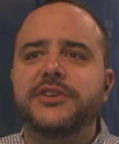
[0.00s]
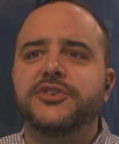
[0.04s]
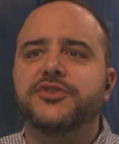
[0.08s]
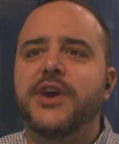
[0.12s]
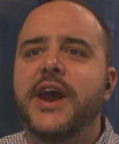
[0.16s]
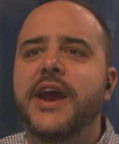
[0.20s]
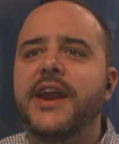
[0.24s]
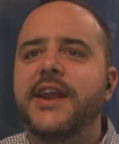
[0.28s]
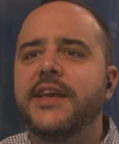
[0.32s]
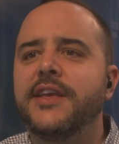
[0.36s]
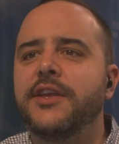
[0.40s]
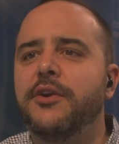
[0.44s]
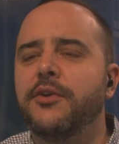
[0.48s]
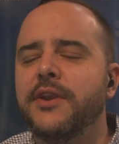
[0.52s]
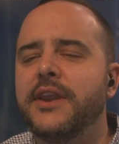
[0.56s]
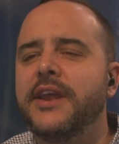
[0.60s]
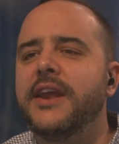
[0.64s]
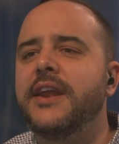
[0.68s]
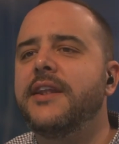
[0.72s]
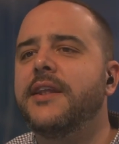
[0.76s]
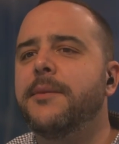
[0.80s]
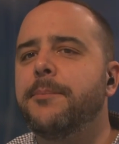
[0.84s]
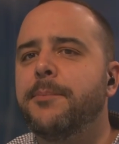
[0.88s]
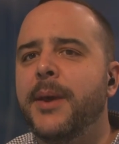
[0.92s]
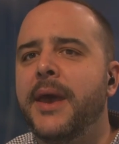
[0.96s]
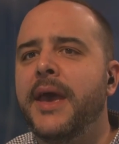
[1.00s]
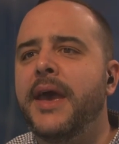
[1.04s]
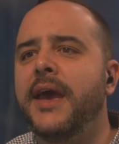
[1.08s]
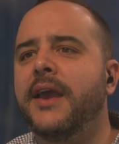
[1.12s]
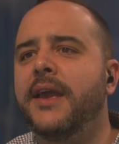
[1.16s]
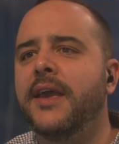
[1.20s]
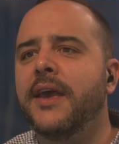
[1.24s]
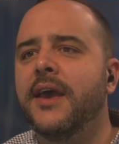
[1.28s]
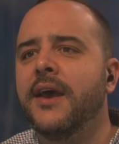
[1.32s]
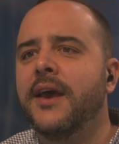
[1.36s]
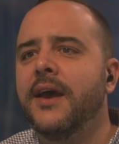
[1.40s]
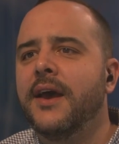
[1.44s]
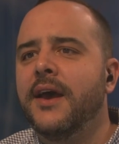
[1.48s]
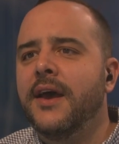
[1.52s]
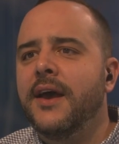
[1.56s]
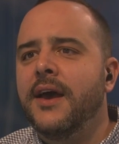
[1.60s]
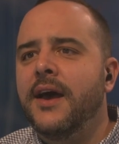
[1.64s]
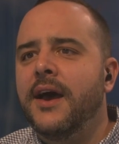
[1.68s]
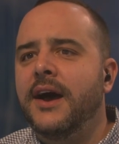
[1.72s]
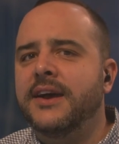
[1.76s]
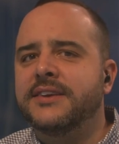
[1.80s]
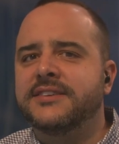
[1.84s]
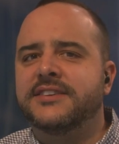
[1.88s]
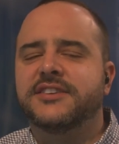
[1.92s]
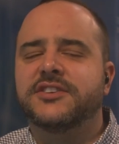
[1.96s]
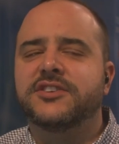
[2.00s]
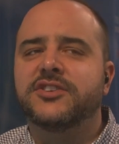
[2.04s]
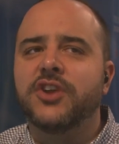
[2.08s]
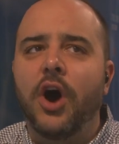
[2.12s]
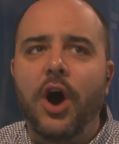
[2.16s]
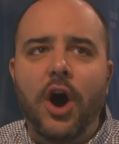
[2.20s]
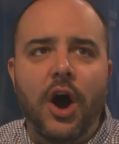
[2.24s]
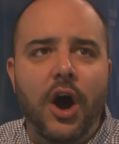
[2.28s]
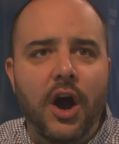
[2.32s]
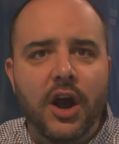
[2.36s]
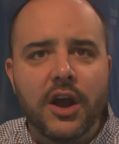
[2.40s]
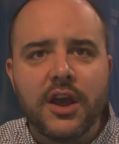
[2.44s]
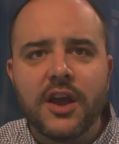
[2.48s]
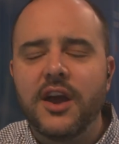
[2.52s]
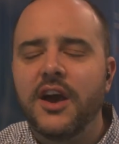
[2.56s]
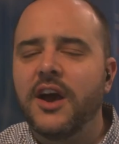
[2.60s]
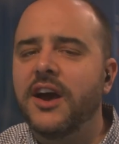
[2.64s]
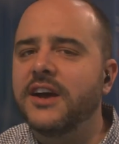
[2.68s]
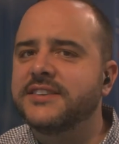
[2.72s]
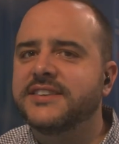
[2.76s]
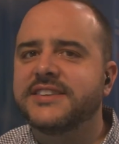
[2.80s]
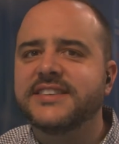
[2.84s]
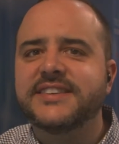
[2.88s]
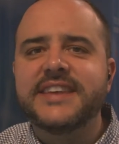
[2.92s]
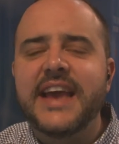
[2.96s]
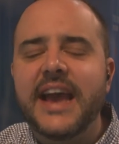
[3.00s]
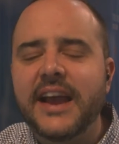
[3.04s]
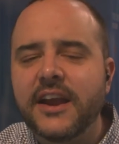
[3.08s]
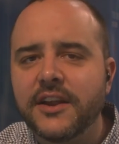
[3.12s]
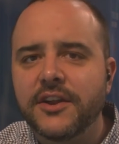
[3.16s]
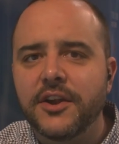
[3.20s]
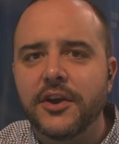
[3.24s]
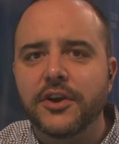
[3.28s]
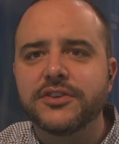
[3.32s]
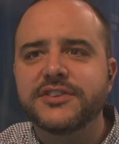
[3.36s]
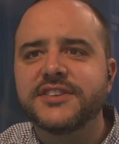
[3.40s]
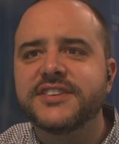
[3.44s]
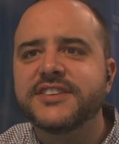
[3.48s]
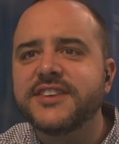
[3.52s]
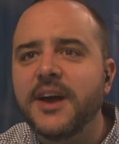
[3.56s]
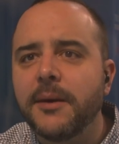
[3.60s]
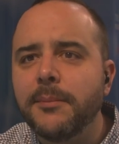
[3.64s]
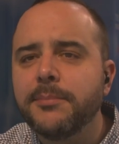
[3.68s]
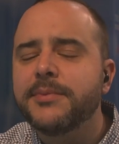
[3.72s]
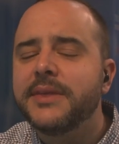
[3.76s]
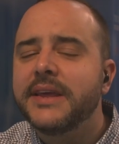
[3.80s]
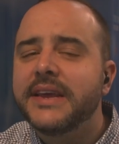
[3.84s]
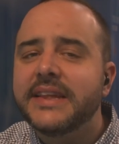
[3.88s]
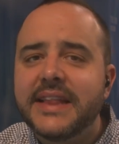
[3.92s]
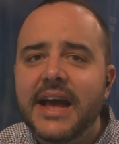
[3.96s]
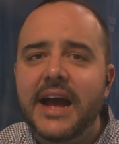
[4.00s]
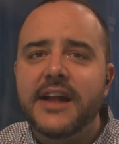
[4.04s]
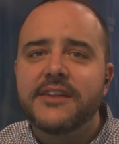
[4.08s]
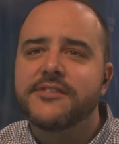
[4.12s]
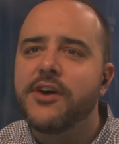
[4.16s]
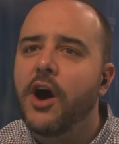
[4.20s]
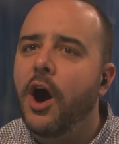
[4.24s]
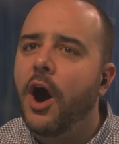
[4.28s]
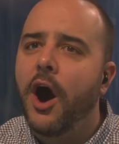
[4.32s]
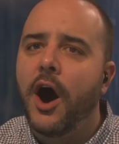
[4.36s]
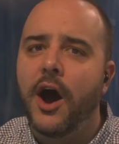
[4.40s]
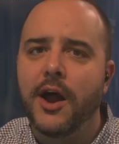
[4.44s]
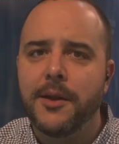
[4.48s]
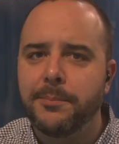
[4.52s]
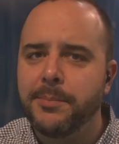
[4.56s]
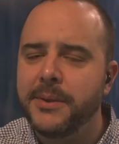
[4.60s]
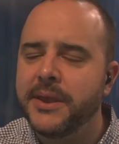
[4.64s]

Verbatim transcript: trading, you need to pick a stock, a sector, something that's hot.